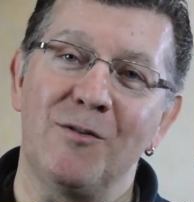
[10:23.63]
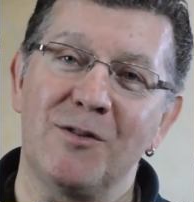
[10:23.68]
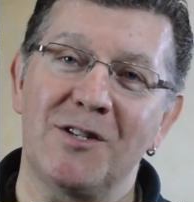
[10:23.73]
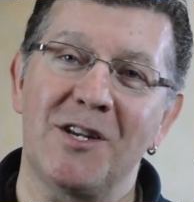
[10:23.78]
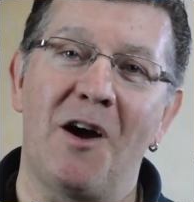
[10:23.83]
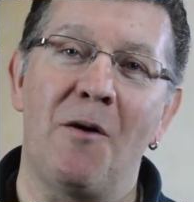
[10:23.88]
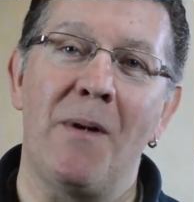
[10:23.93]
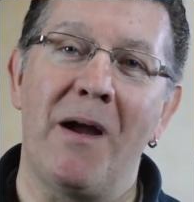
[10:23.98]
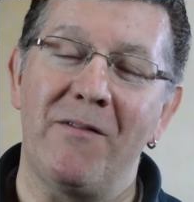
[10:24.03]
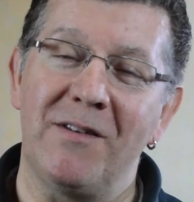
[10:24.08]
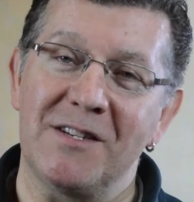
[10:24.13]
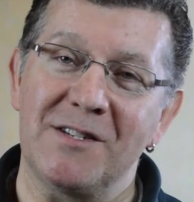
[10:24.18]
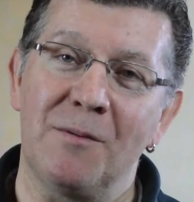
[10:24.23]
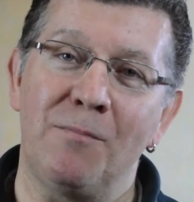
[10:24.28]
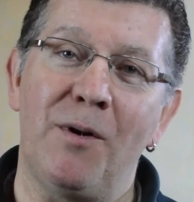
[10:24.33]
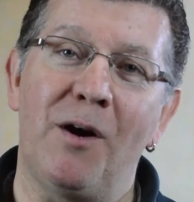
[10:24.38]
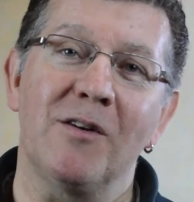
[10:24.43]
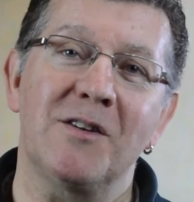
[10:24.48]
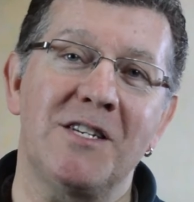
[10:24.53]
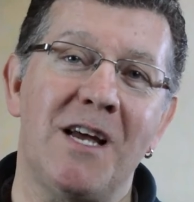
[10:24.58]
so I'm having to
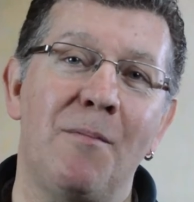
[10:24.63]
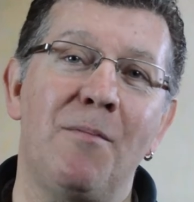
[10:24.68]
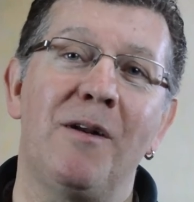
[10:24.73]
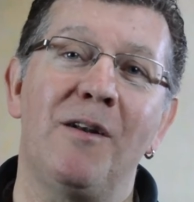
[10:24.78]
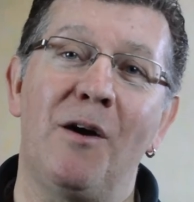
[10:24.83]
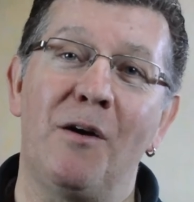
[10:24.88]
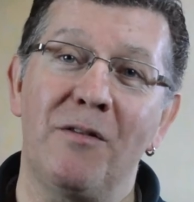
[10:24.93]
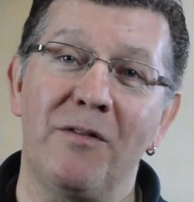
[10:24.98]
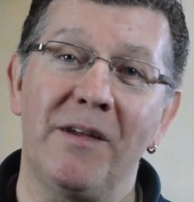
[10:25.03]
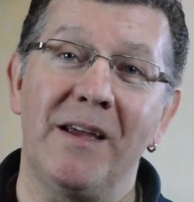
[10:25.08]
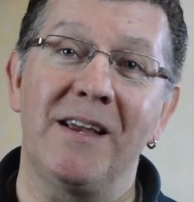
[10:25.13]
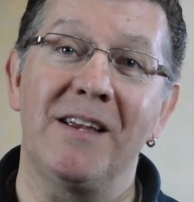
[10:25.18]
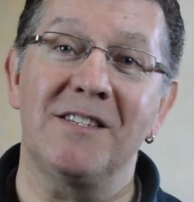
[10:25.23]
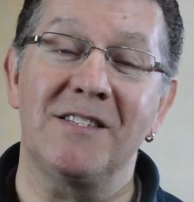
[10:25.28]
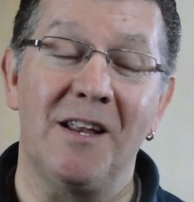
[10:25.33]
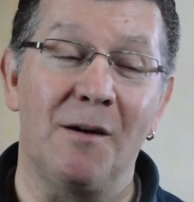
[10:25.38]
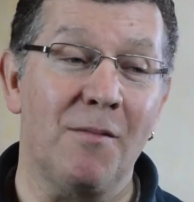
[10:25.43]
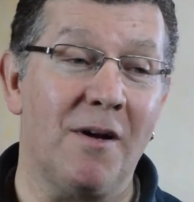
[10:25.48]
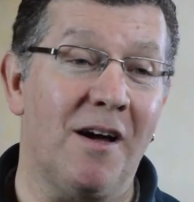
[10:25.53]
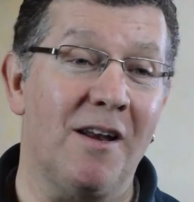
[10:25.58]
box up a lot of things,
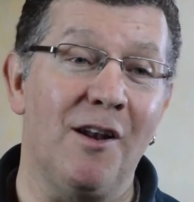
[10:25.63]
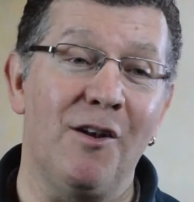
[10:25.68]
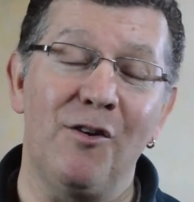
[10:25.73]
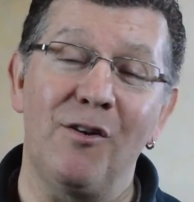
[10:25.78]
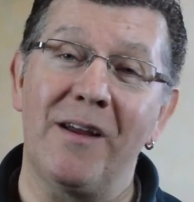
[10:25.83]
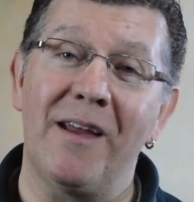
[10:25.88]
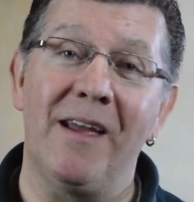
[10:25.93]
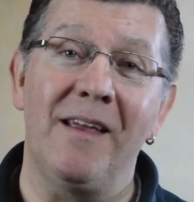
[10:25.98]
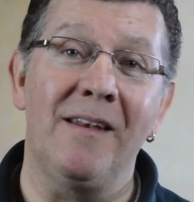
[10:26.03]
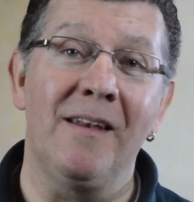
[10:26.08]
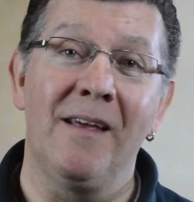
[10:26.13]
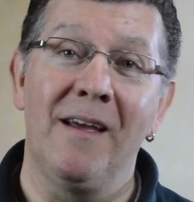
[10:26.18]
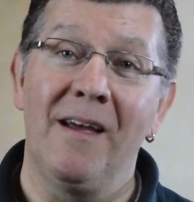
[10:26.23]
and I'm kind of looking